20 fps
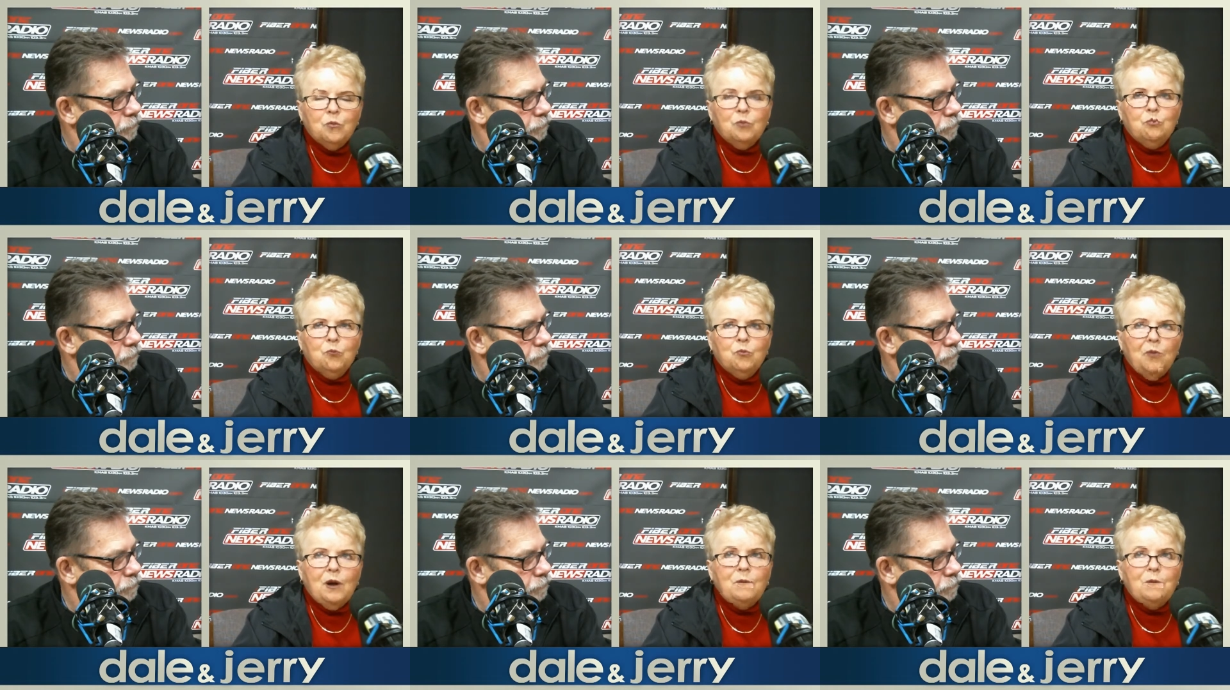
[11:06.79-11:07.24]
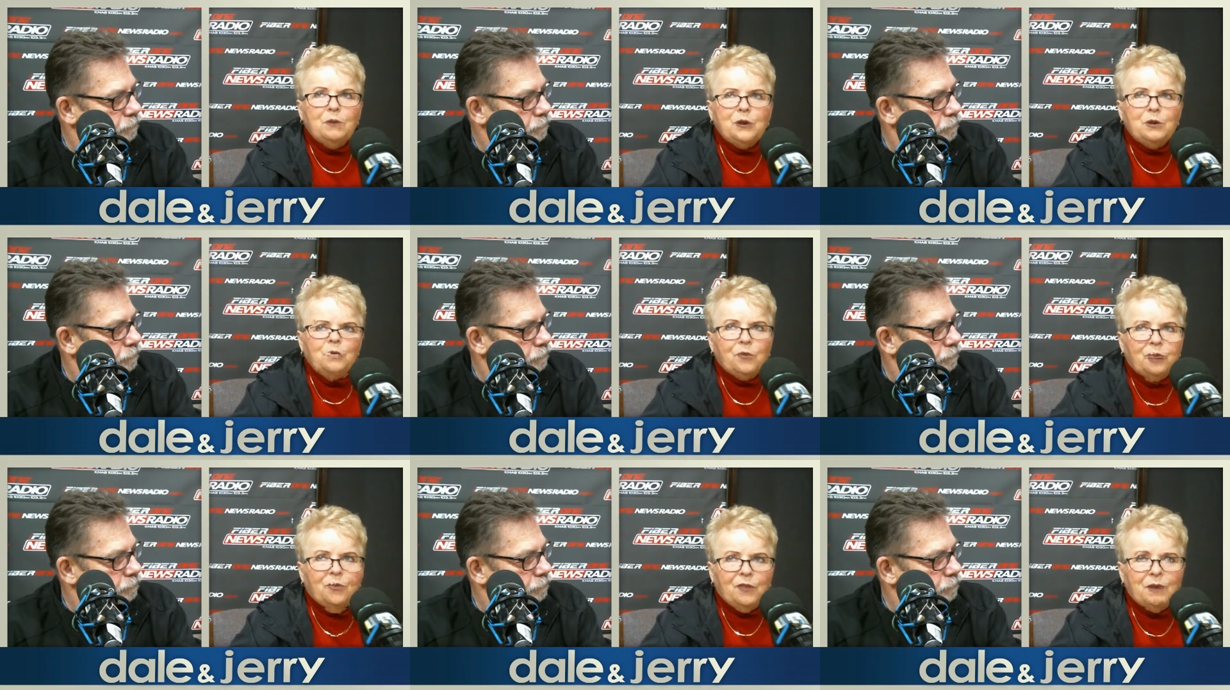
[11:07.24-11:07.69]
Speaker 1: while we
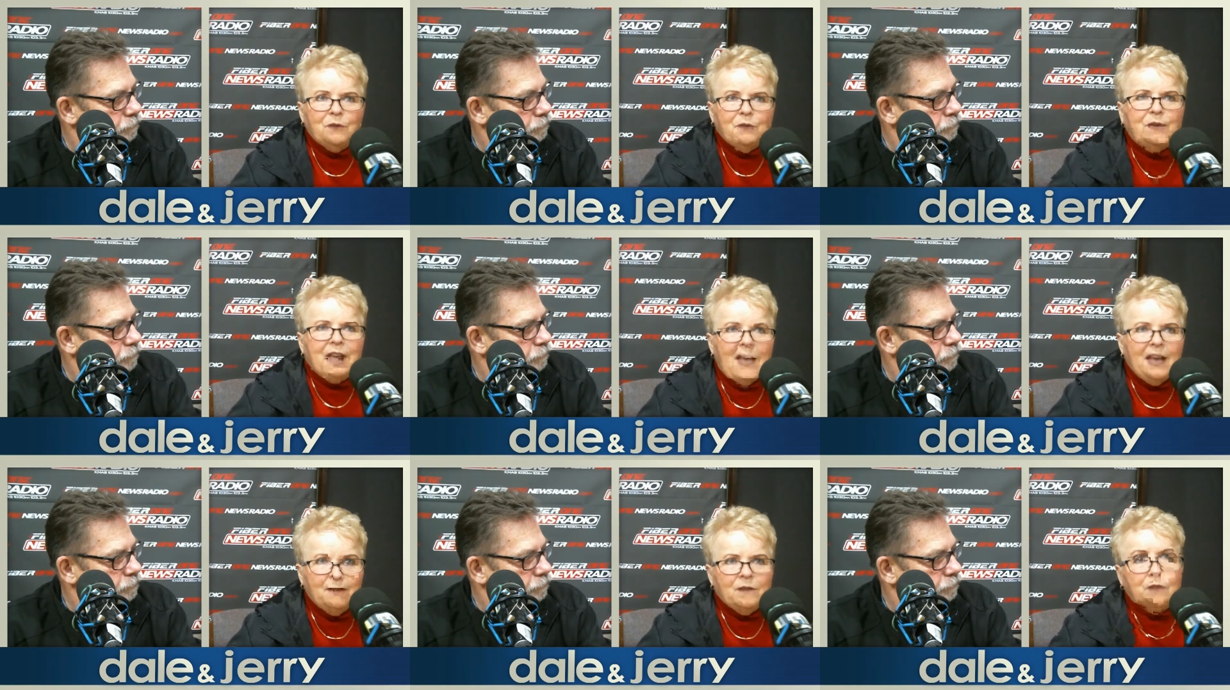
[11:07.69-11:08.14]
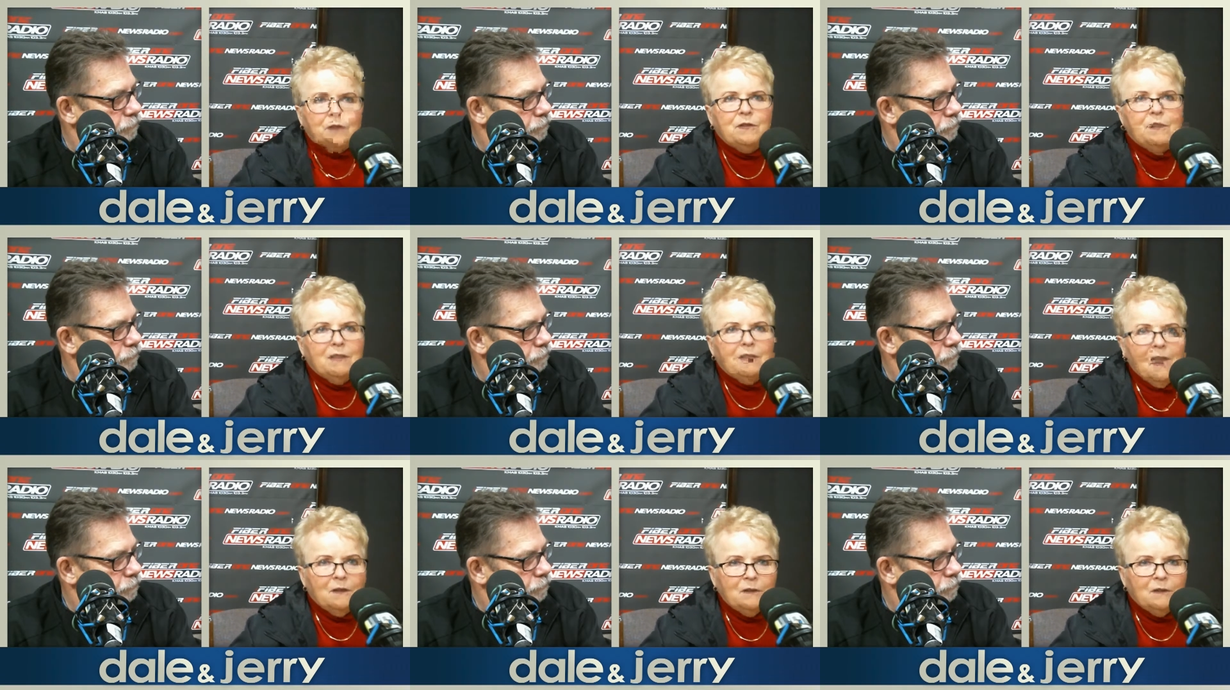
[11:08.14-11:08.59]
don't think we have
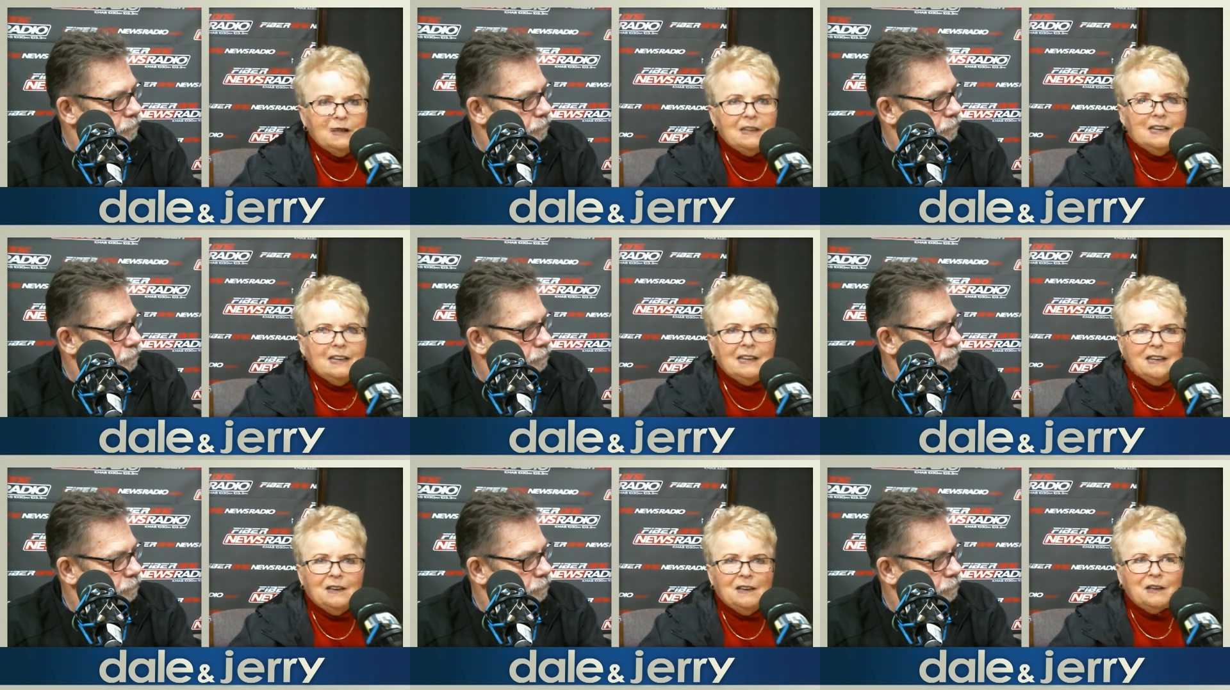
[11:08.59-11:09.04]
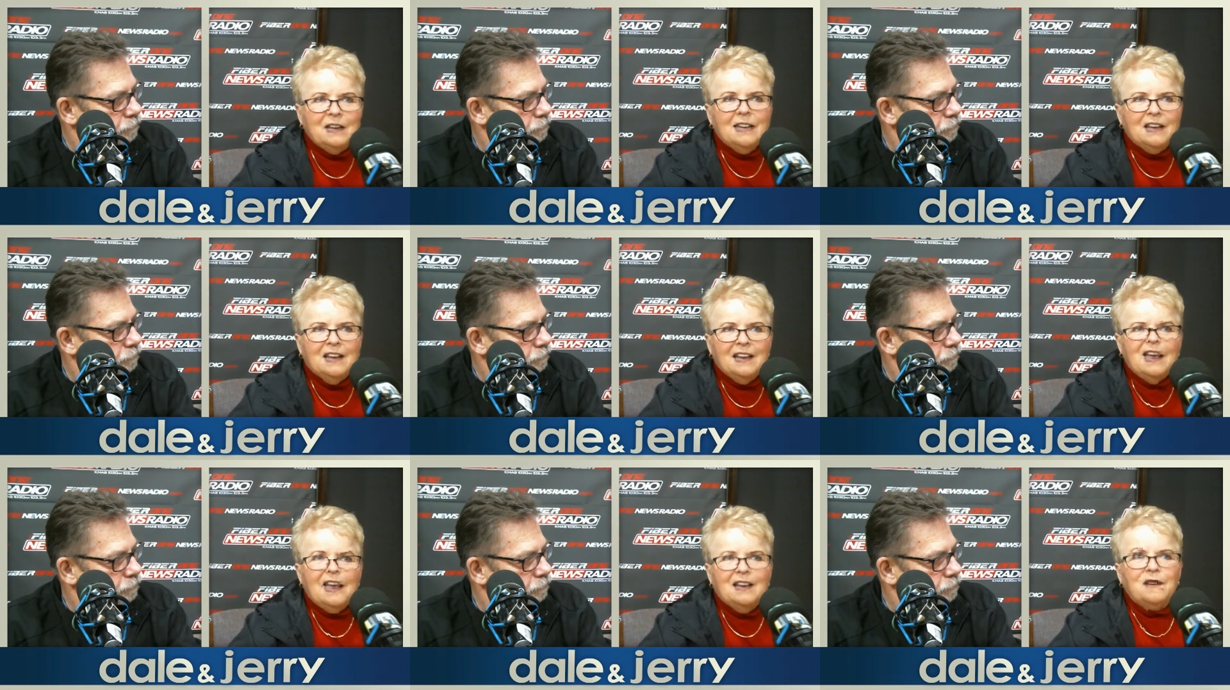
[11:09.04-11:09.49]
everything we need
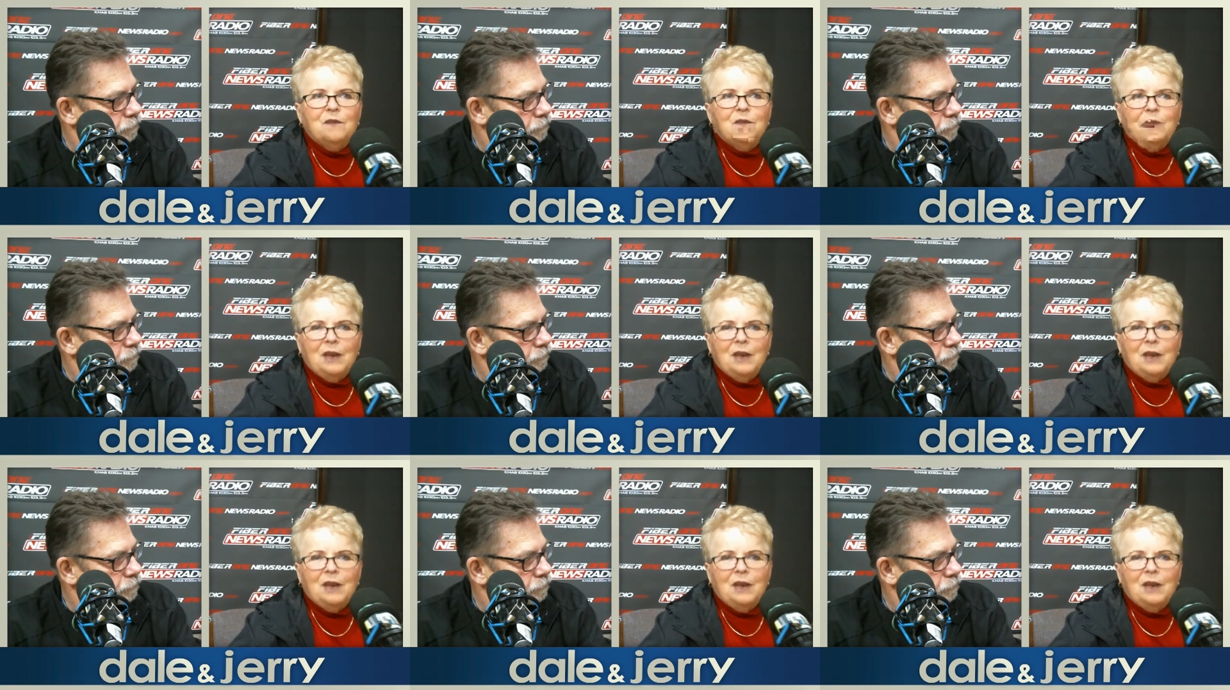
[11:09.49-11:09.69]
we